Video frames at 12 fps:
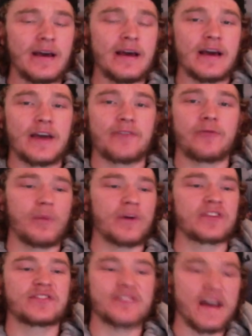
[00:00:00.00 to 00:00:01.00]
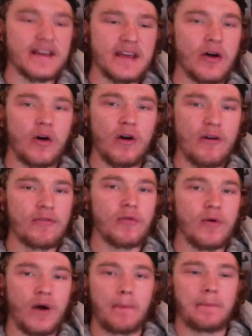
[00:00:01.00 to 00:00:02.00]
a former second
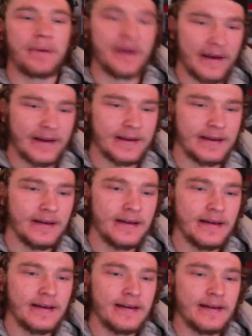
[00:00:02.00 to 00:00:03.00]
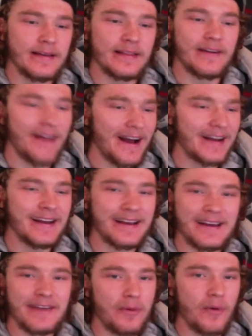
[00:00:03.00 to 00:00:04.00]
overall pick, they're not going to
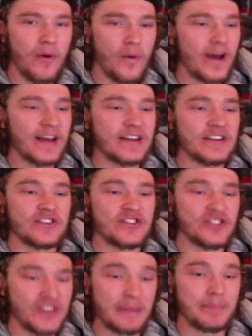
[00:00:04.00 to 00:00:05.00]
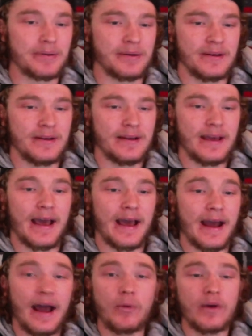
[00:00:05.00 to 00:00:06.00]
give him away cheap,
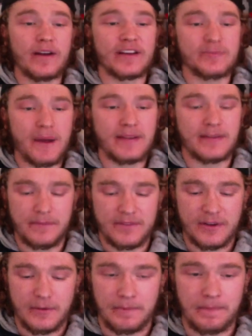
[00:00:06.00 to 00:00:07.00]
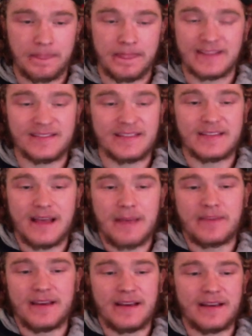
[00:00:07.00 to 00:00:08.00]
and I wouldn't expect them to. That's the same
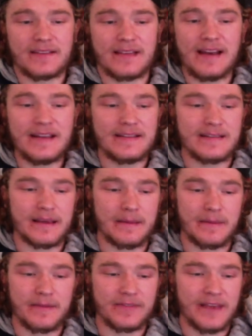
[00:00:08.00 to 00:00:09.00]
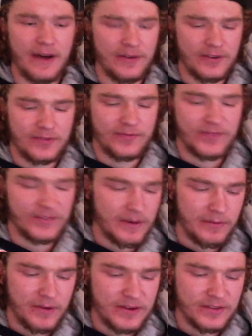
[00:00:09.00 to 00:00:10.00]
thing as any team. If the Islanders, for
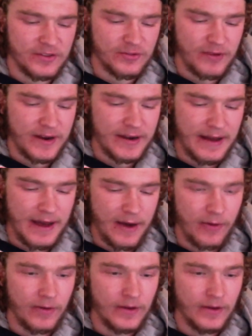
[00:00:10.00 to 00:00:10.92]
some reason, traded out,